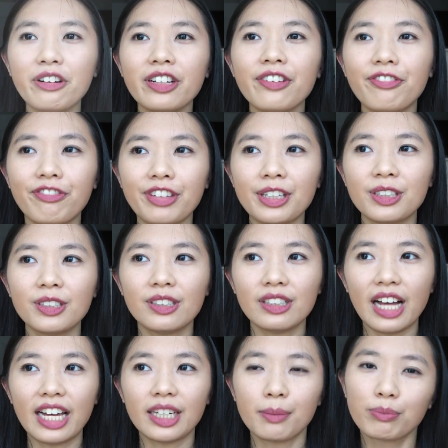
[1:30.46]
already feel
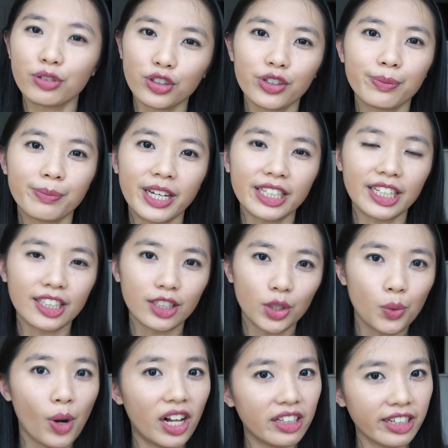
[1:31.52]
an improvement in the
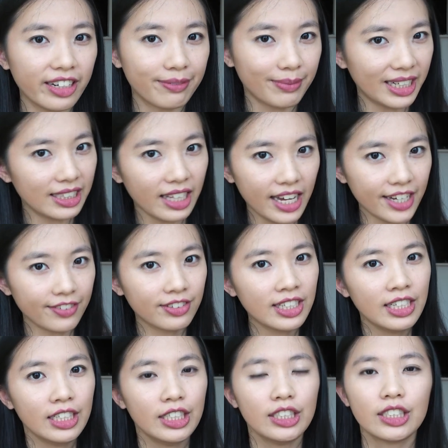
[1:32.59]
quality of my life.
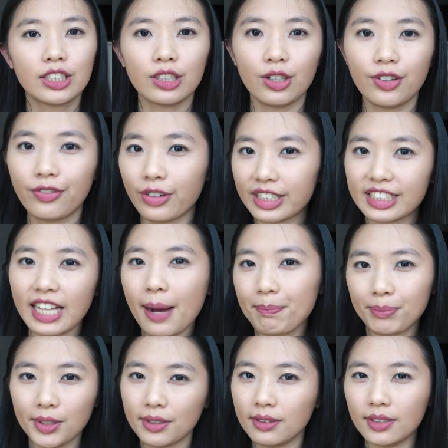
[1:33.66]
So for
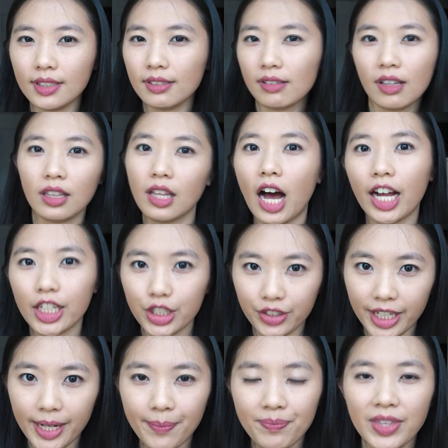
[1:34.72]
example,
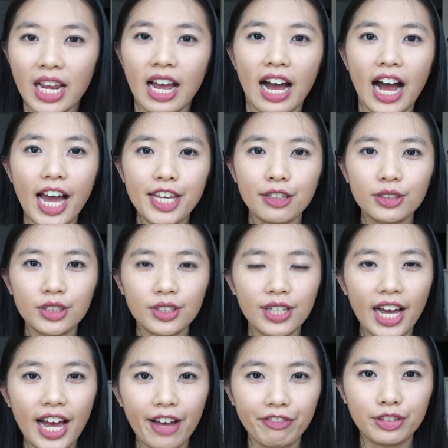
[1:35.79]
laundry. I used to
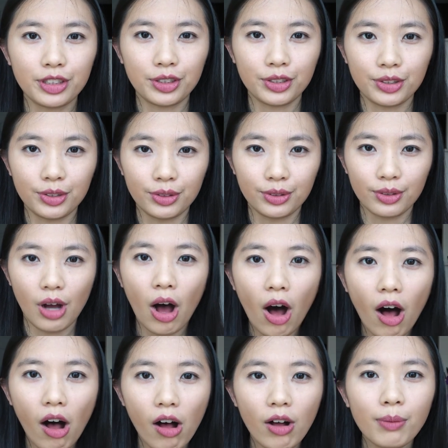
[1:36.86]
have to
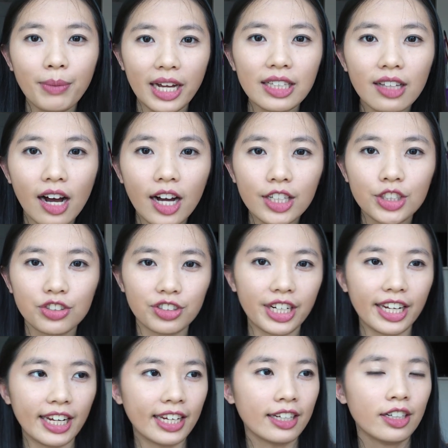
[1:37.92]
haul my
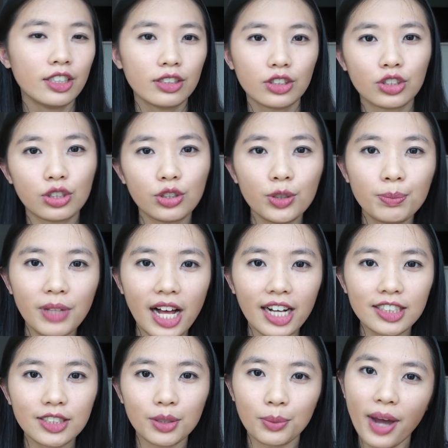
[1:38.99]
laundry two
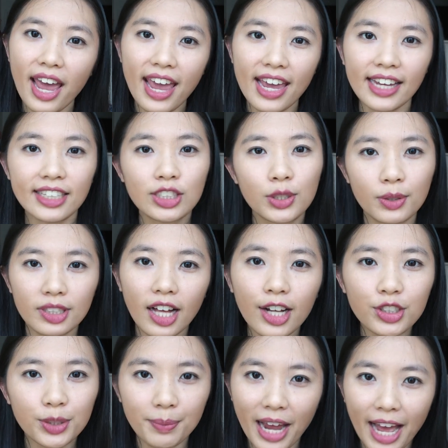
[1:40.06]
blocks away to a
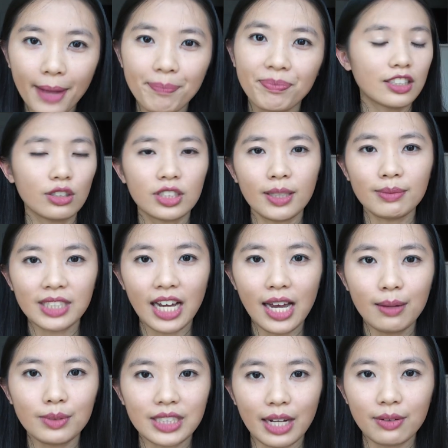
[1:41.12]
laundromat. So
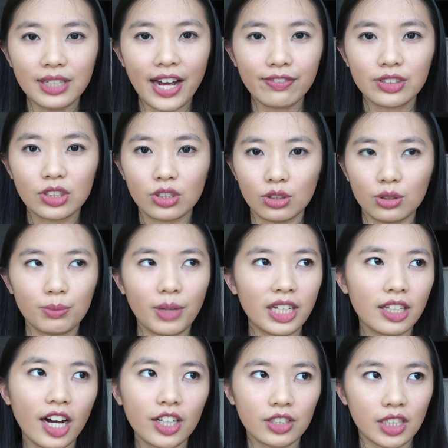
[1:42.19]
sometimes I would have to do my
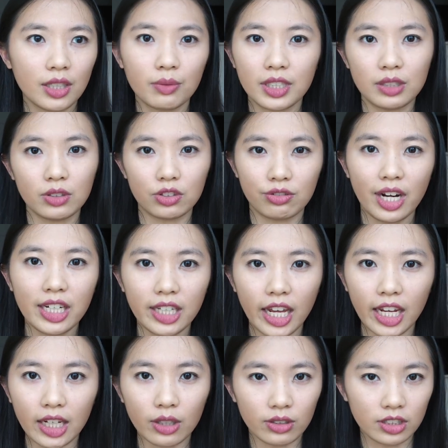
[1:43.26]
laundry when it was
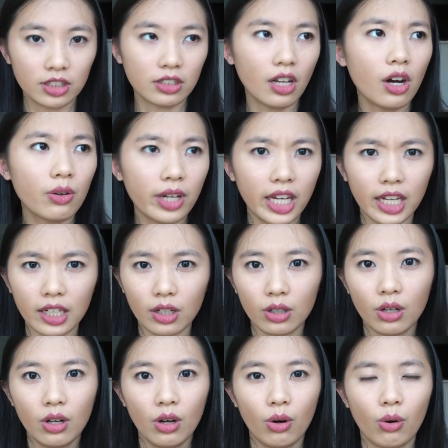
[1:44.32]
raining or snowing
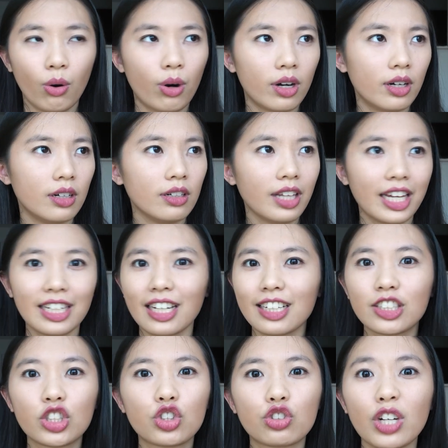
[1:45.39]
or like
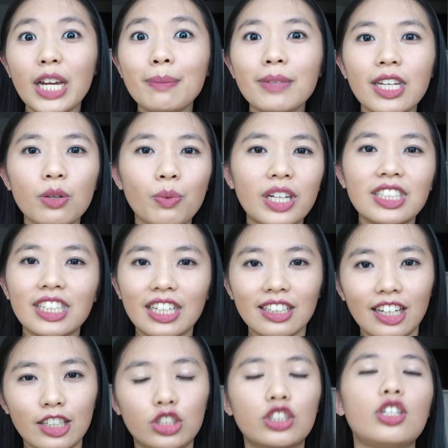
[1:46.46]
extremely windy,
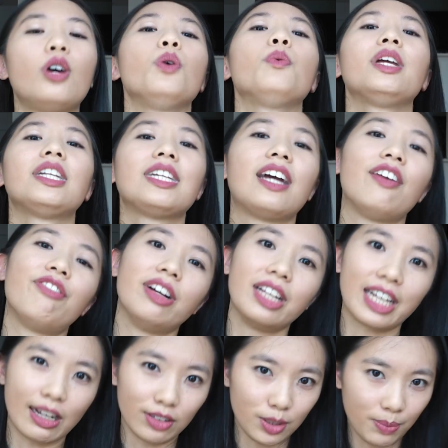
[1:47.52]
like so windy I felt
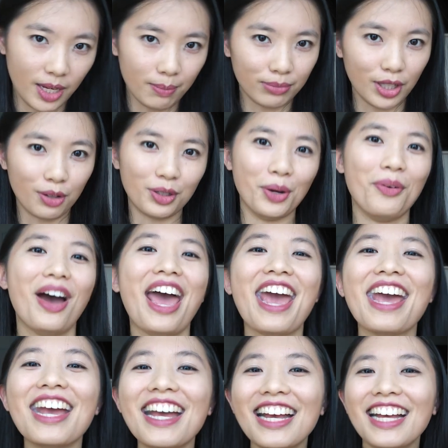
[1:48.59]
like I was being blown
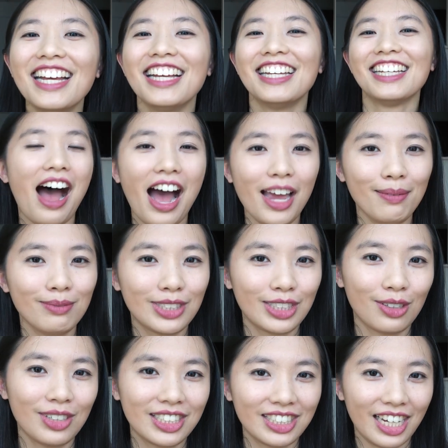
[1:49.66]
away. I'm
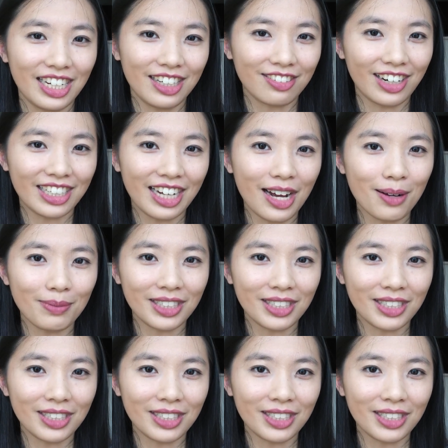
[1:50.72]
so excited right now